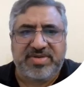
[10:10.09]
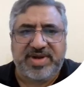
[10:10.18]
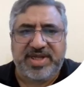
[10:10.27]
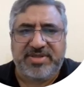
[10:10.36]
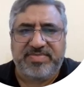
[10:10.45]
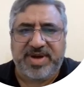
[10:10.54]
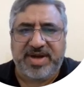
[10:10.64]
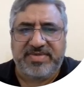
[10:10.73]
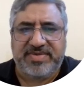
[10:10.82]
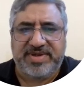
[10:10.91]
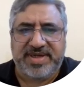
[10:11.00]
noise
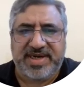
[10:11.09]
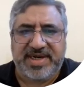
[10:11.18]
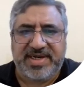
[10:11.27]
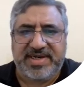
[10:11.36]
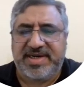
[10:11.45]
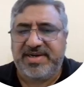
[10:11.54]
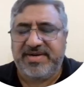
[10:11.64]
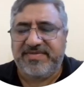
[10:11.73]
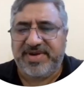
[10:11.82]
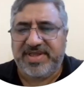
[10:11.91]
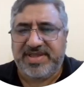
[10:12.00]
power, and
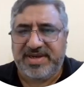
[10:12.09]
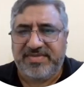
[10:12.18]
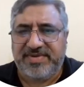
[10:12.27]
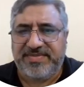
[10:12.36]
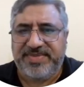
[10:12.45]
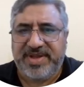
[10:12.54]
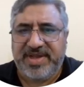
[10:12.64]
interference level.